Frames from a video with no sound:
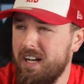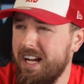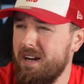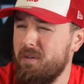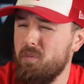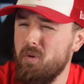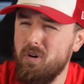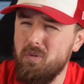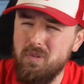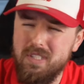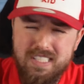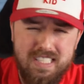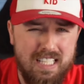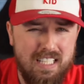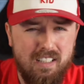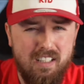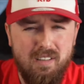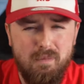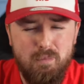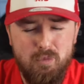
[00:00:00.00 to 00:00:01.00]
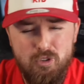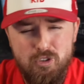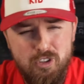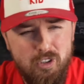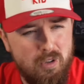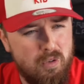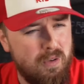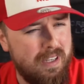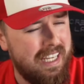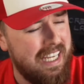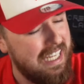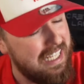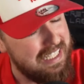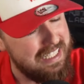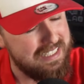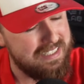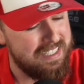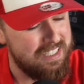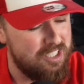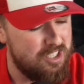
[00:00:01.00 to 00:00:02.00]
Uh, what was it? Bruno
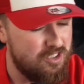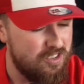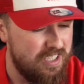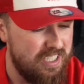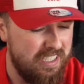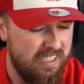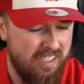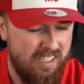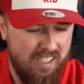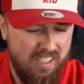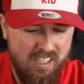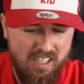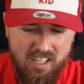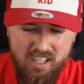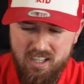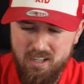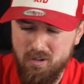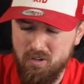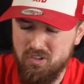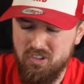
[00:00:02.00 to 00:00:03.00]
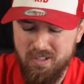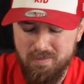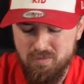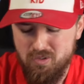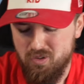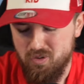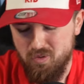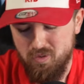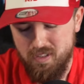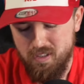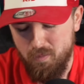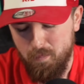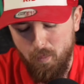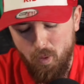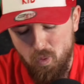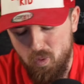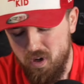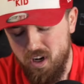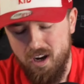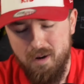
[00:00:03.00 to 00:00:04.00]
Achilles injury uh, or some sort. You
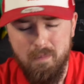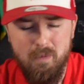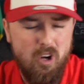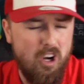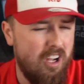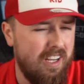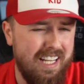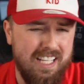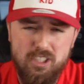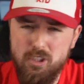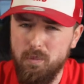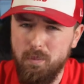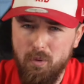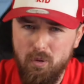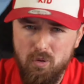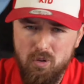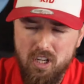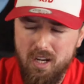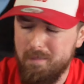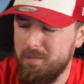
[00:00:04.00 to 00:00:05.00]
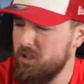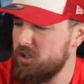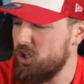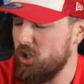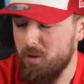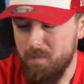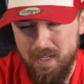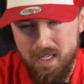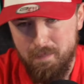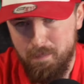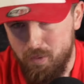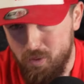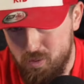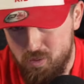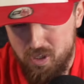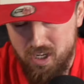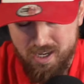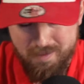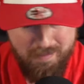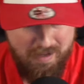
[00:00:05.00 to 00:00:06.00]
pulled up. Garnacho pulled up. McTominay
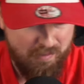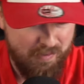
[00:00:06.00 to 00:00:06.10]
pulled up.